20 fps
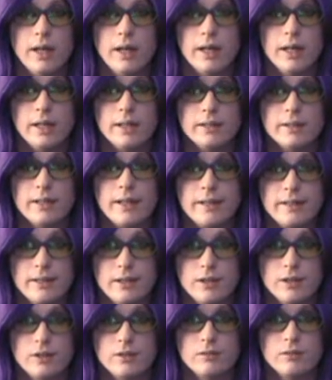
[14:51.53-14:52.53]
And thank
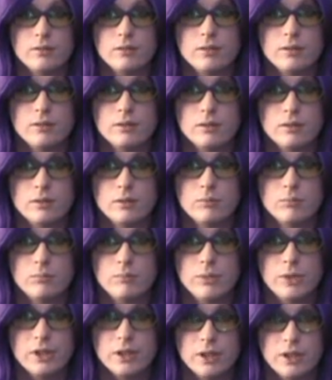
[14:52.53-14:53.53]
you.
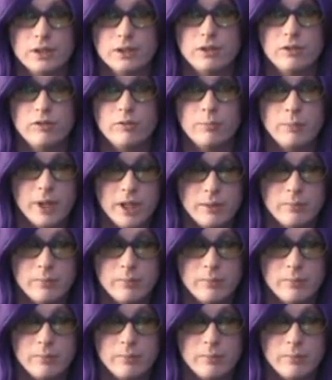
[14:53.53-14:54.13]
Because you've